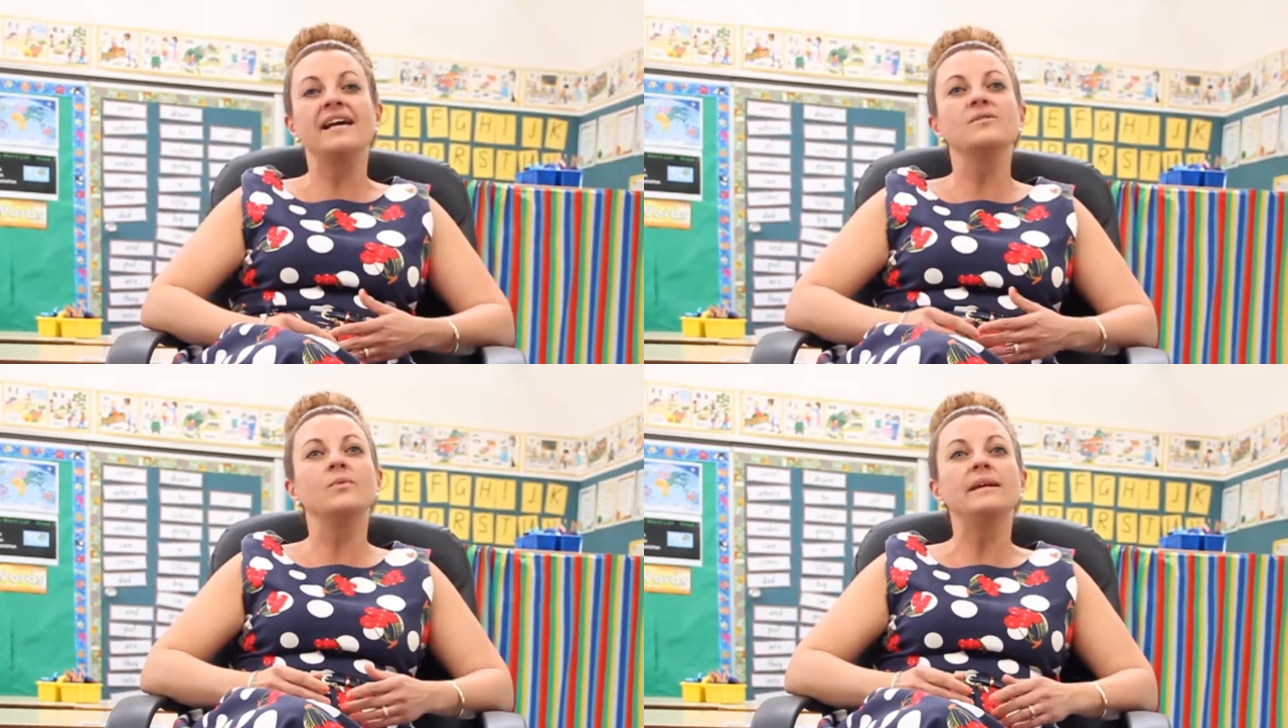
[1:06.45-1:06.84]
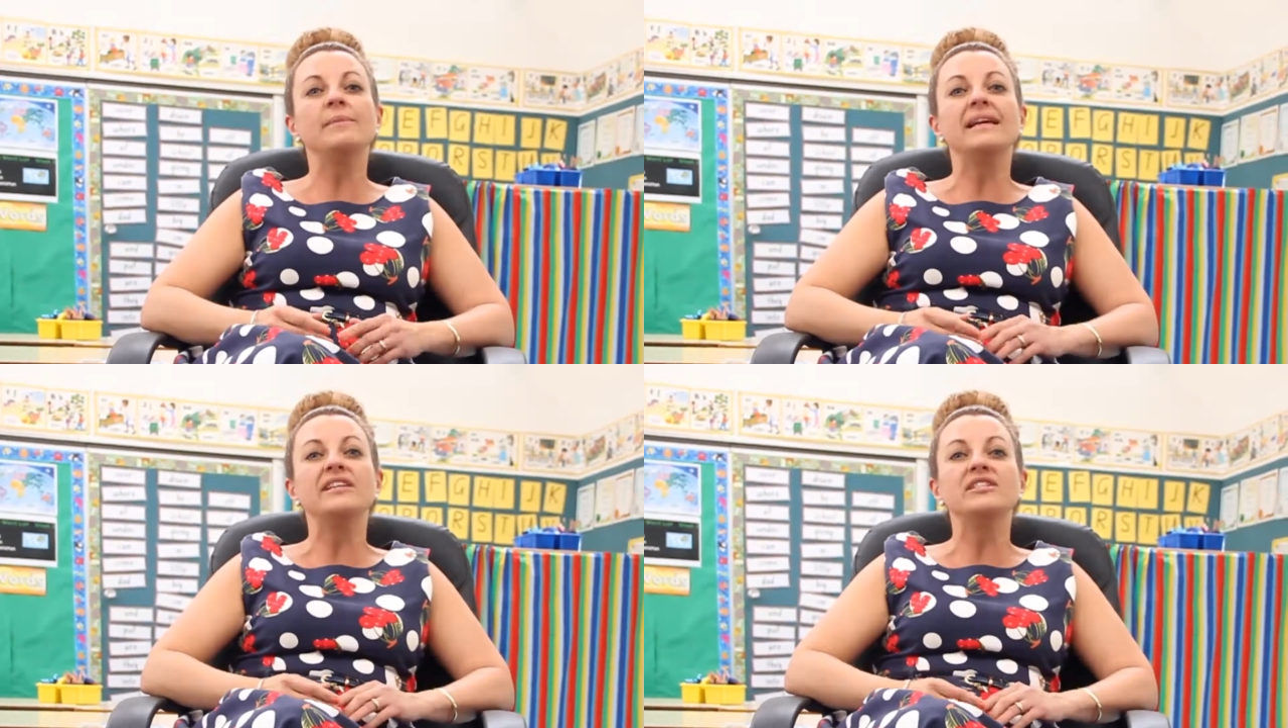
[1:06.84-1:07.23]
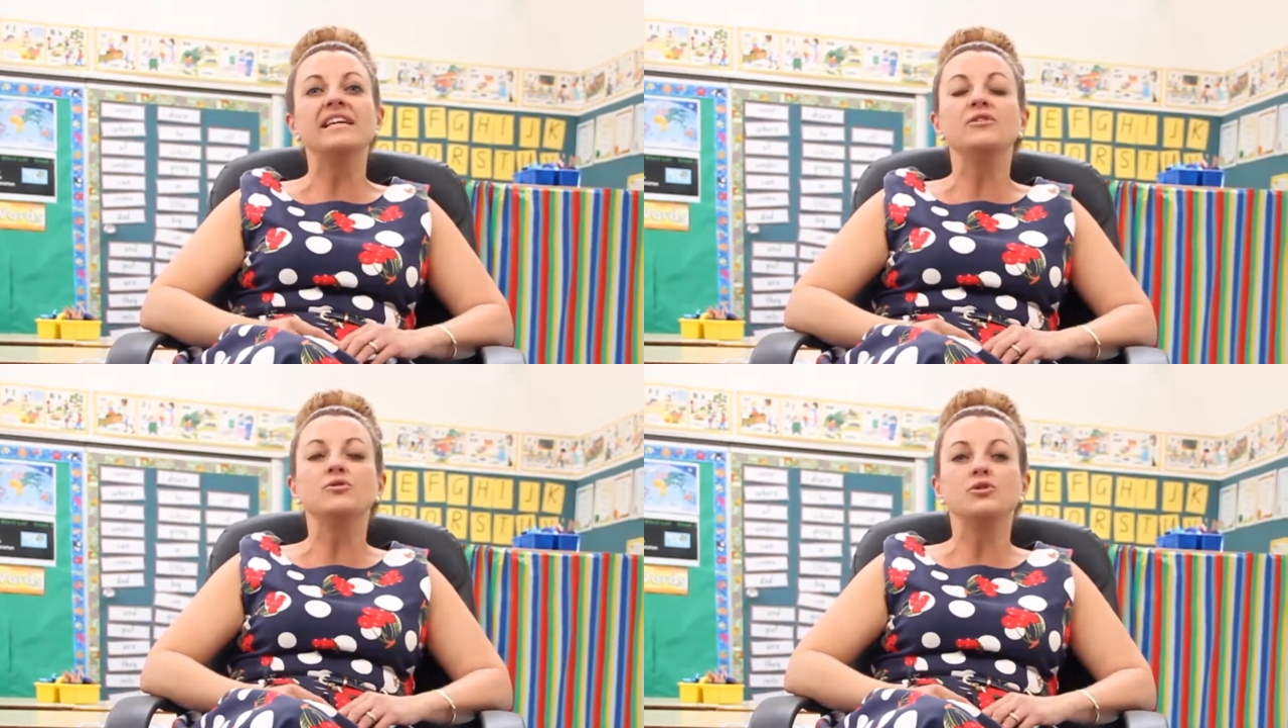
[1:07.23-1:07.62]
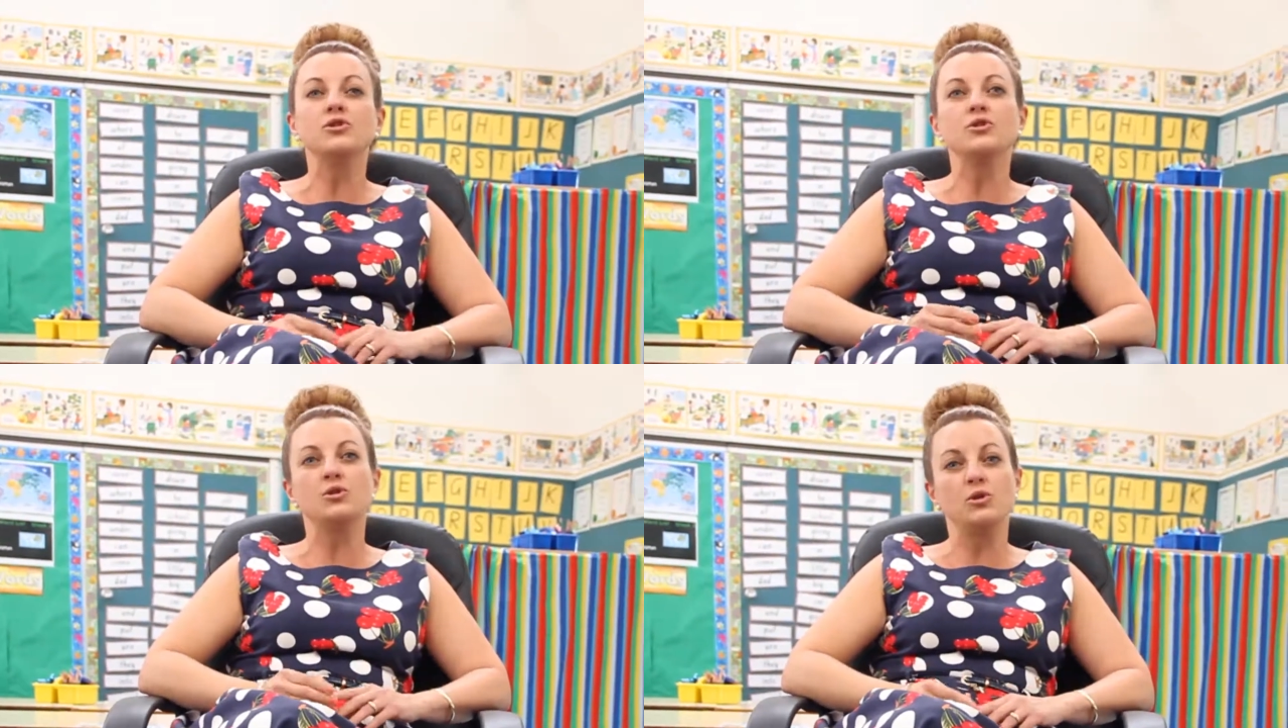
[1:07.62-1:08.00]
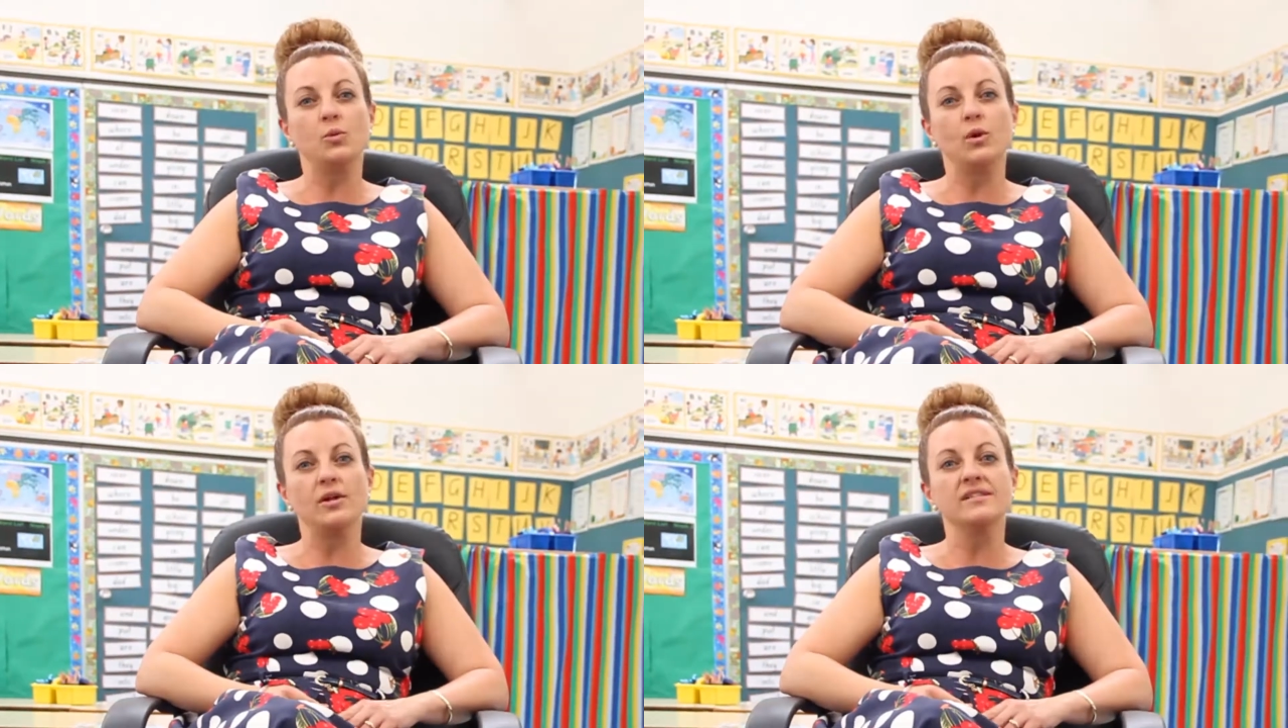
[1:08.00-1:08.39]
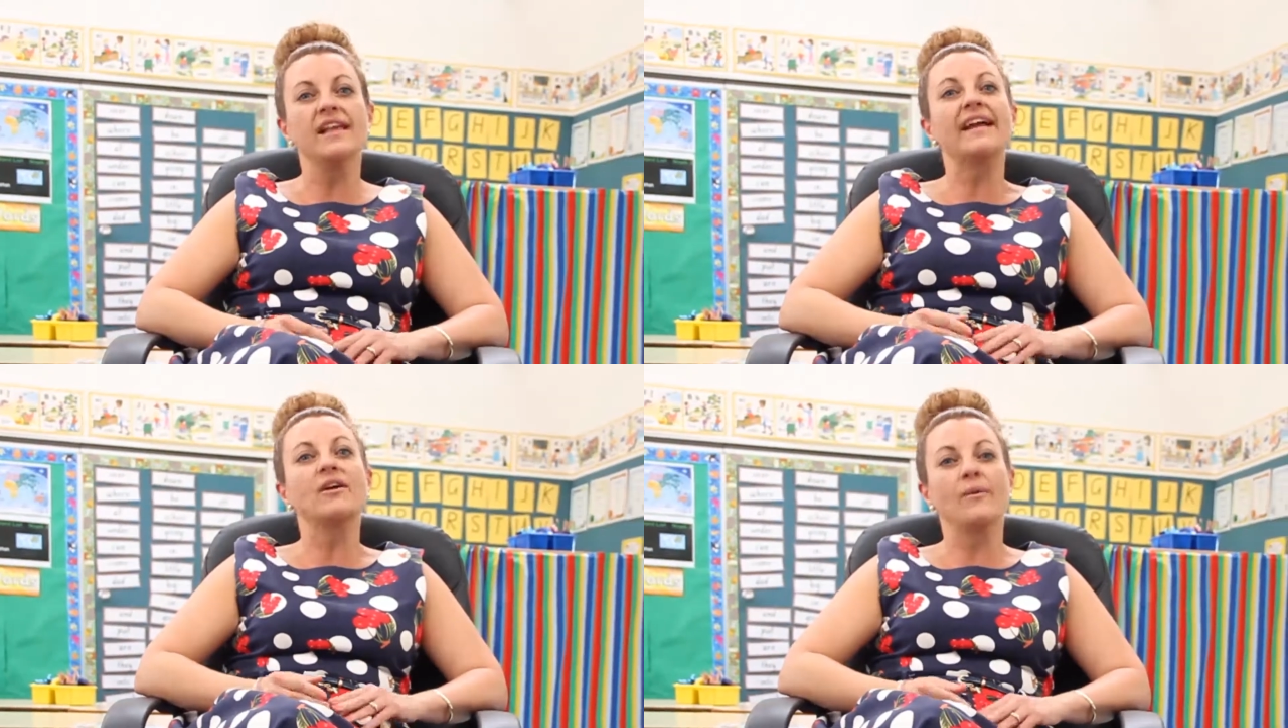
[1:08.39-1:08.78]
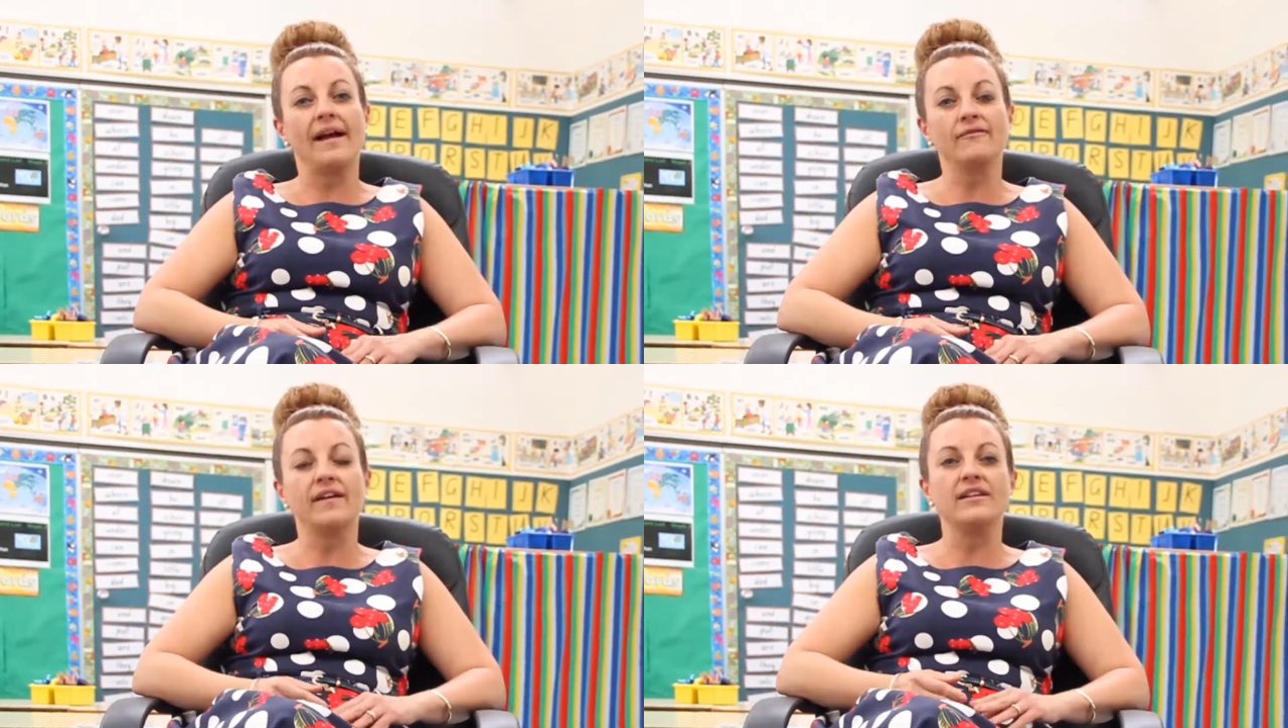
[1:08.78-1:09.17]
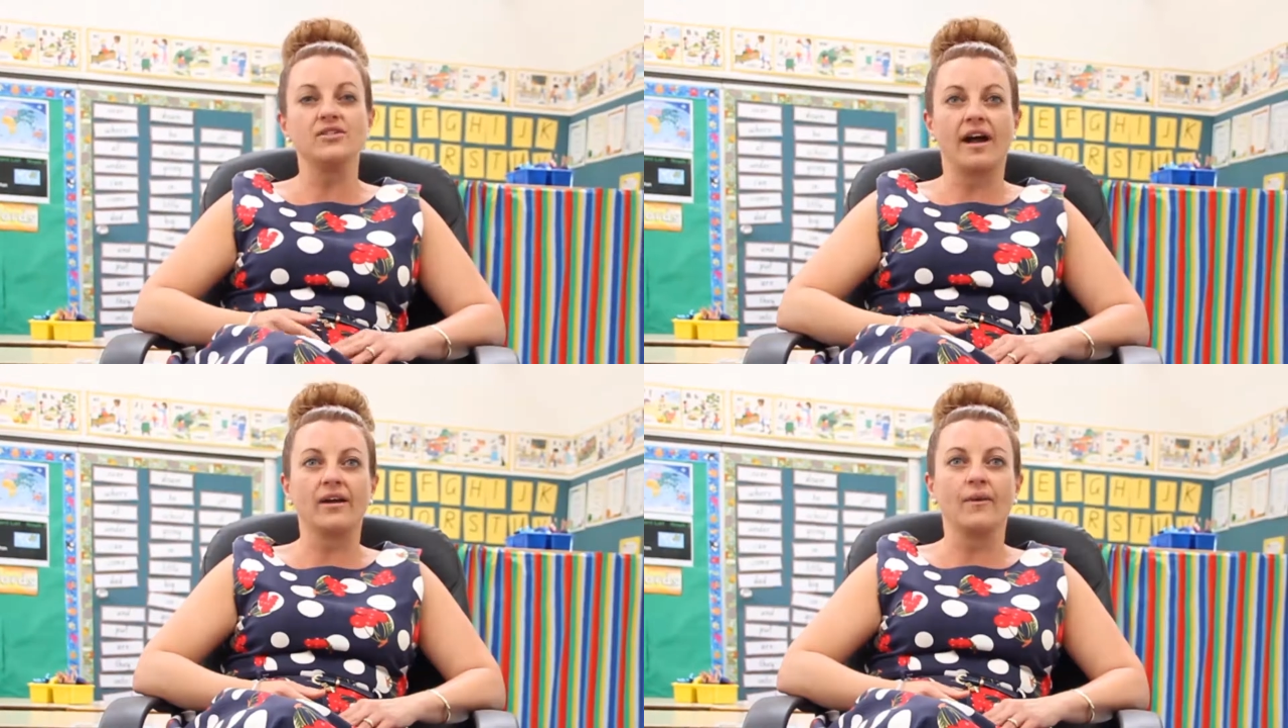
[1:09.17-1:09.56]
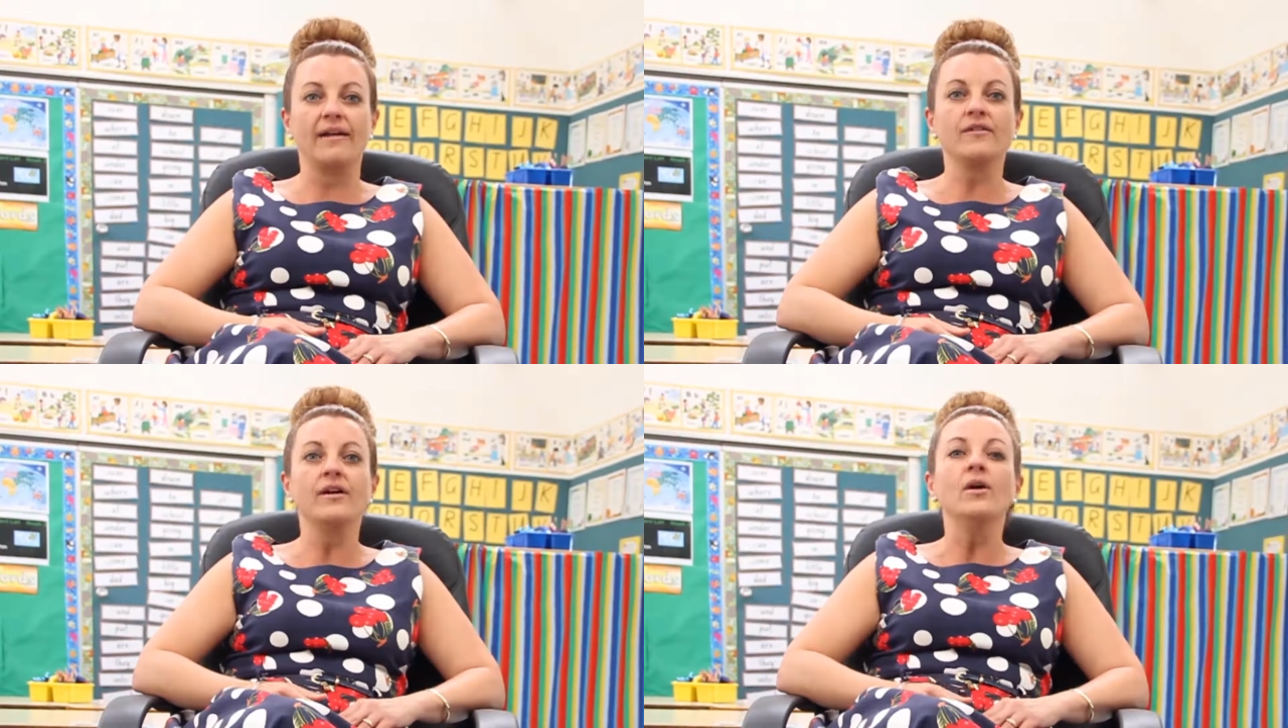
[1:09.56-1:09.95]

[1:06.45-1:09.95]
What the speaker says: as we begin to introduce new words like graph and digraph,